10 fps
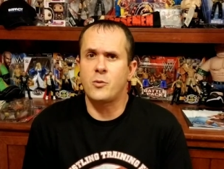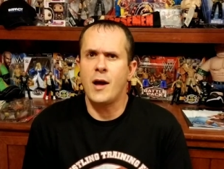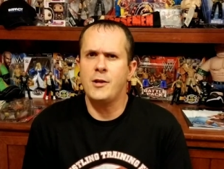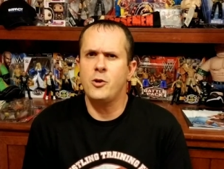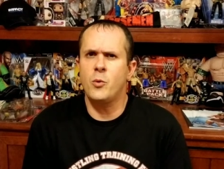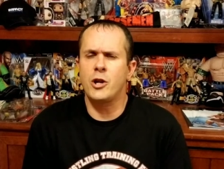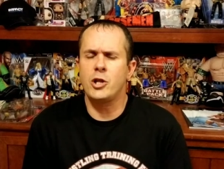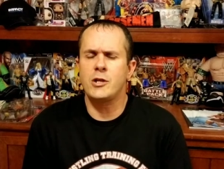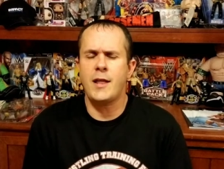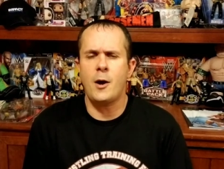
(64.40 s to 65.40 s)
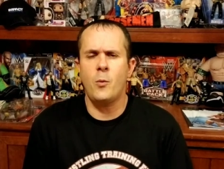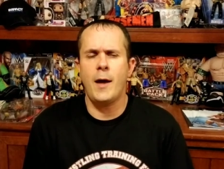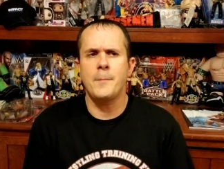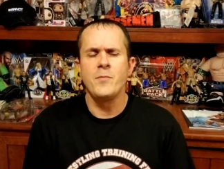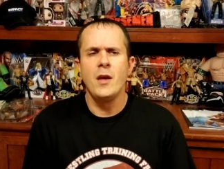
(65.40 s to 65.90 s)
right? And you want to look that
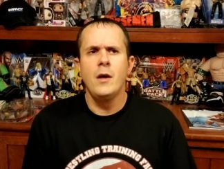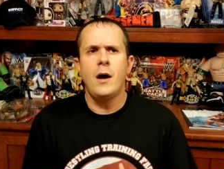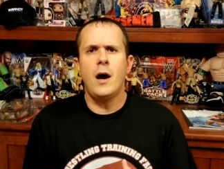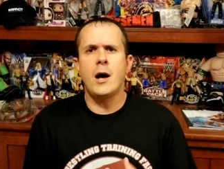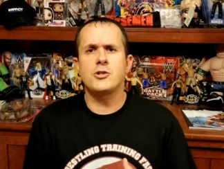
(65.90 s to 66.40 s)
way. Uh,